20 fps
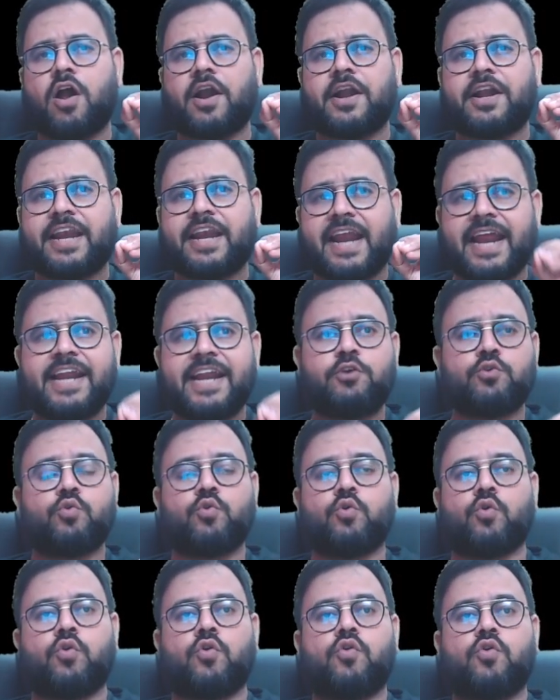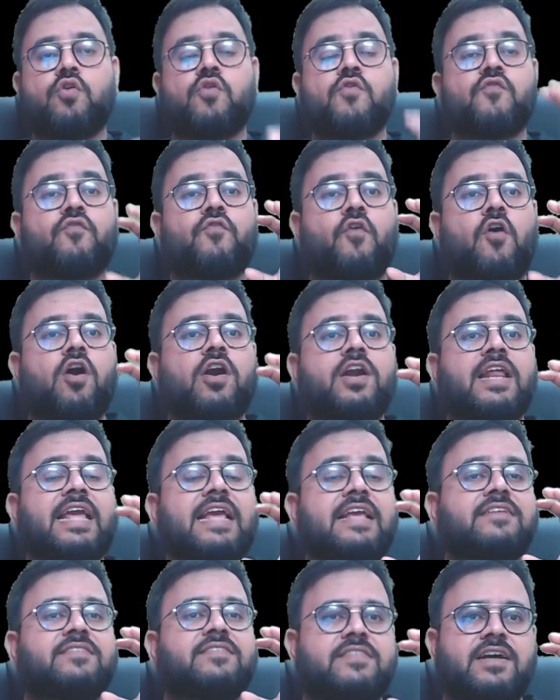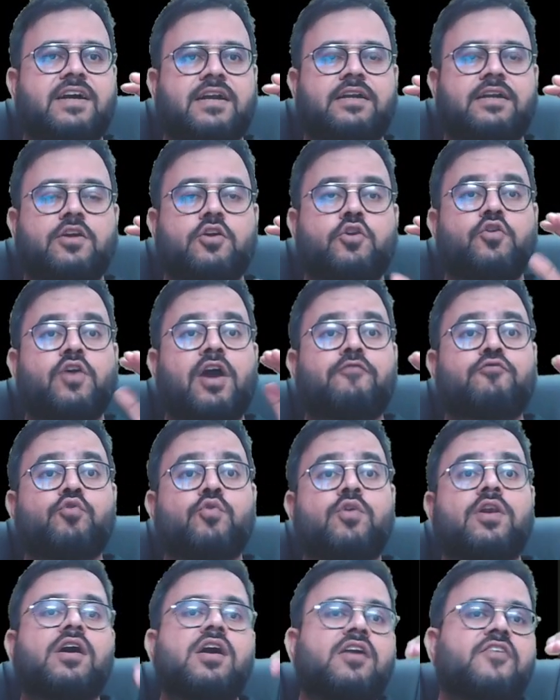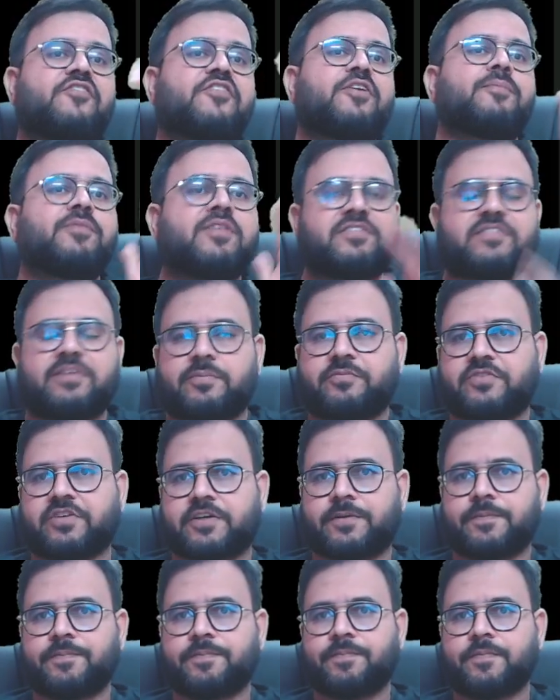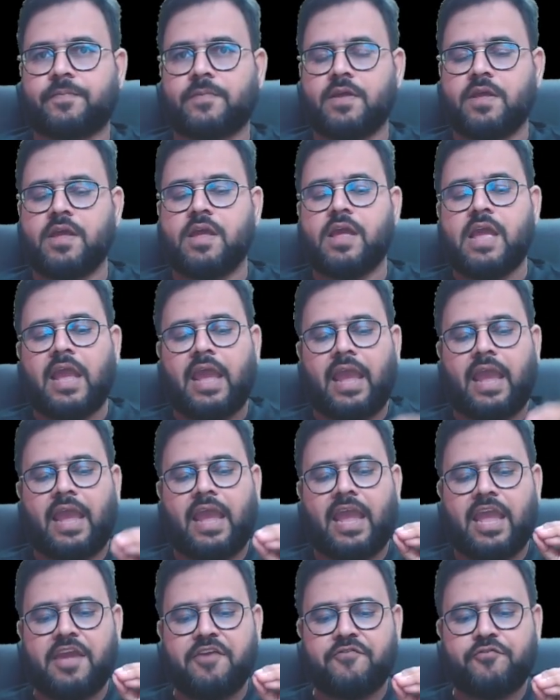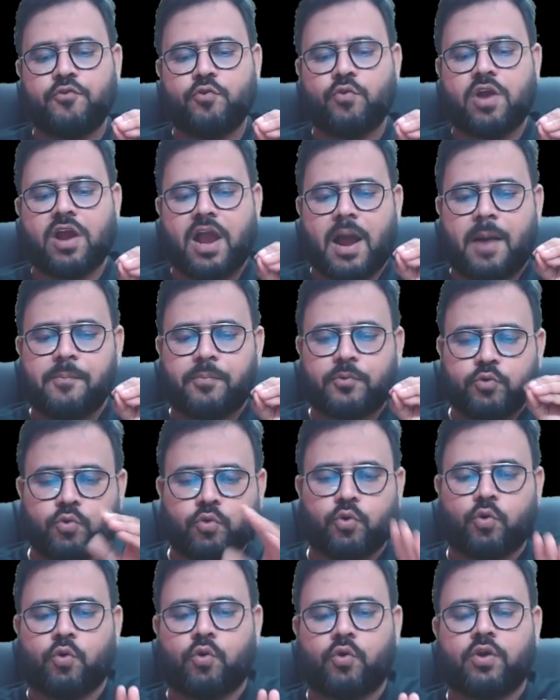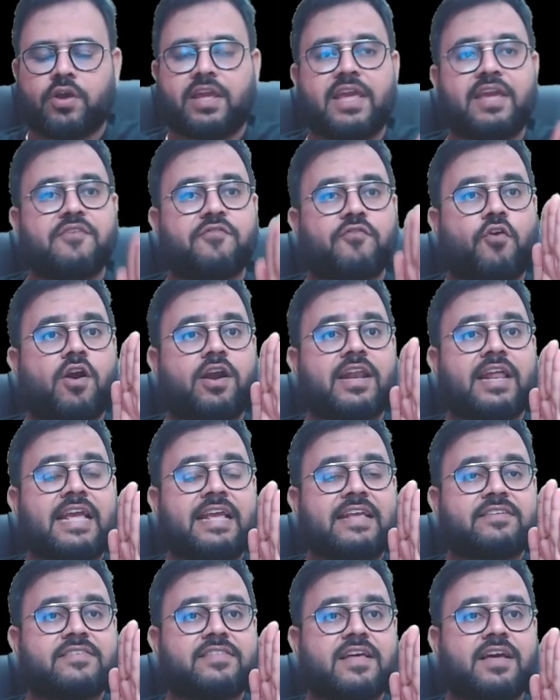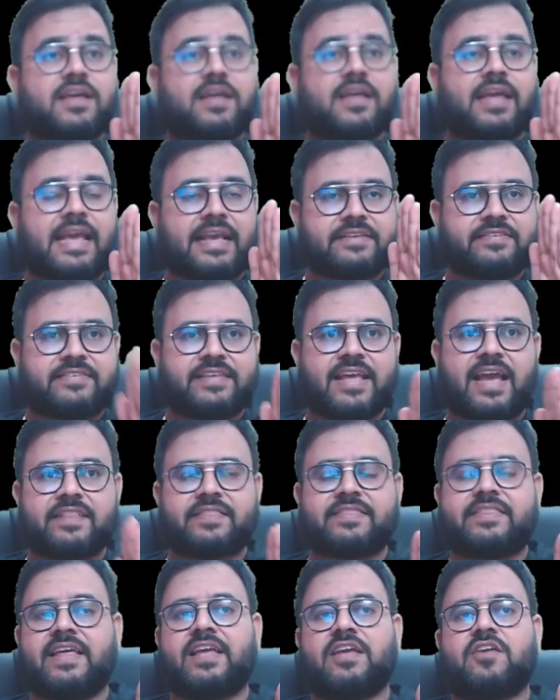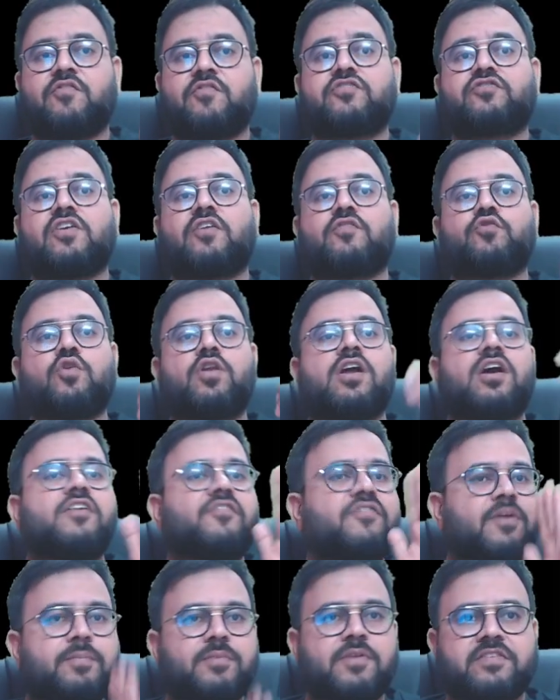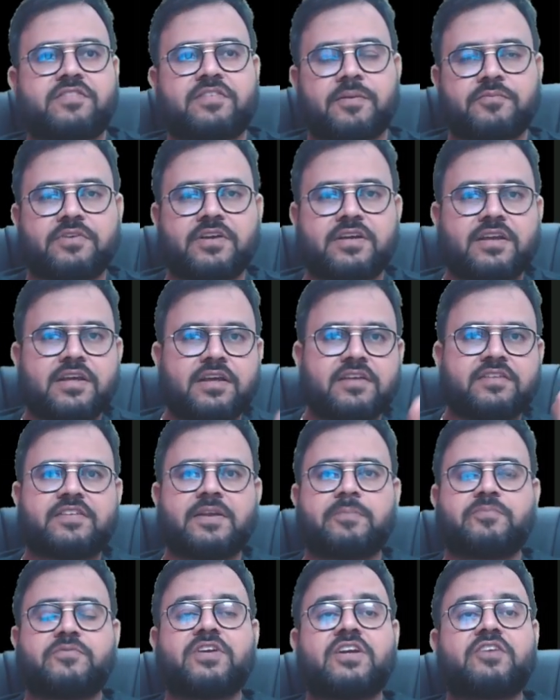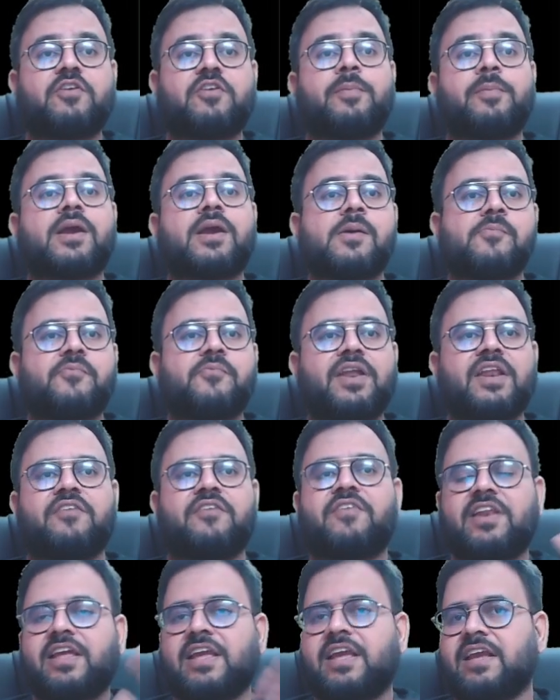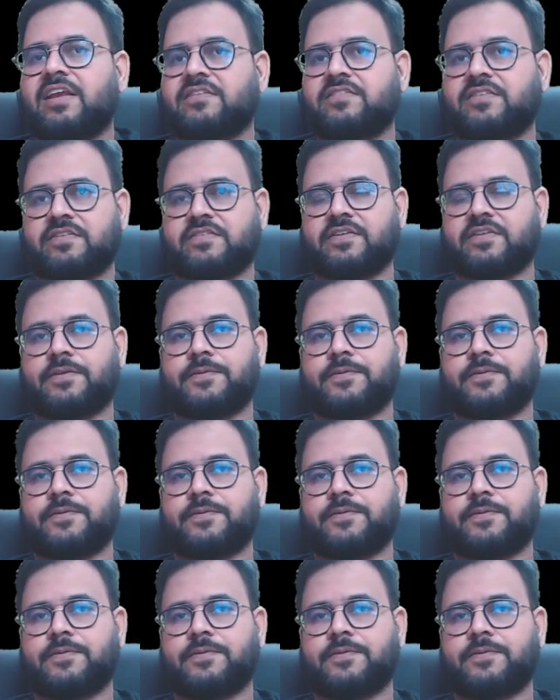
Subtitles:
try to know what is that you have to learn from the subject. If you come to know what is the exact thing which you have to learn from the subject will become very, very easy, sir.